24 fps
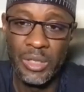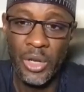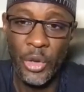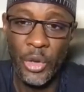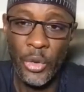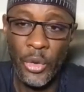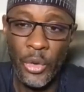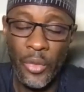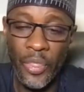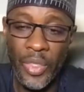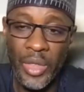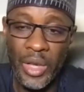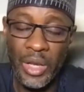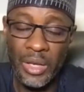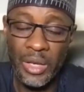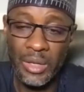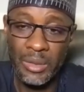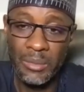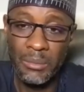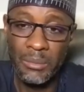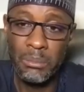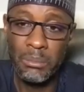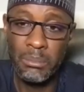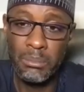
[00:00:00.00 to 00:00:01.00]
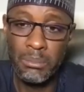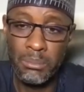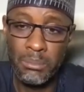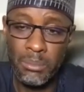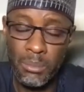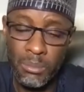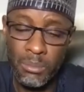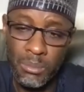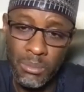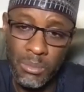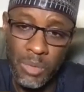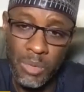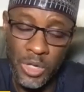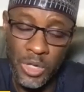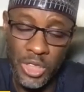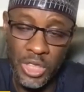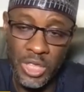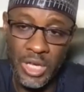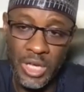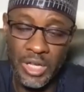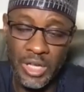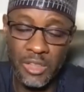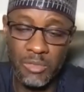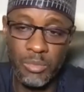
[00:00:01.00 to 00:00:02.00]
nothing
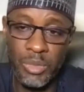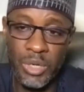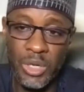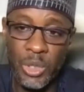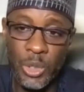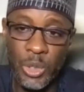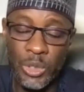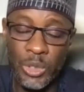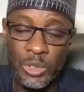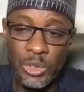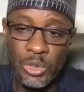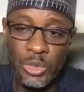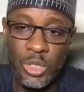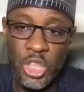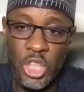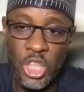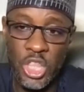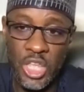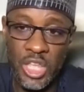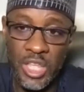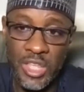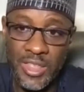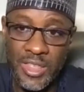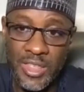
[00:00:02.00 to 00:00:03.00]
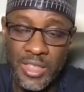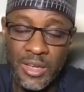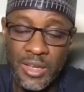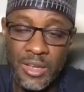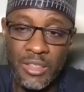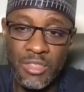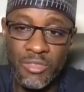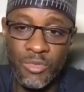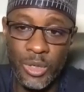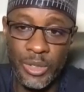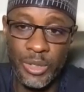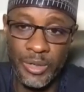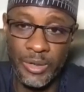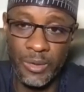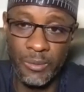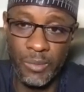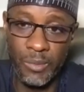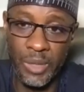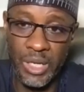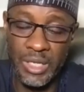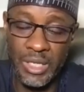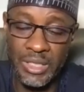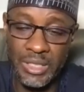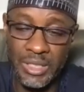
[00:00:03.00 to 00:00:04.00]
much has been done to change this
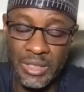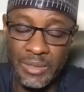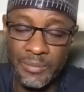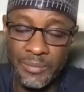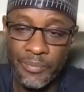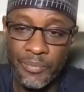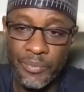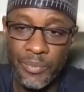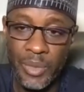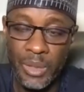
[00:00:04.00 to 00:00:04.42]
vulnerability.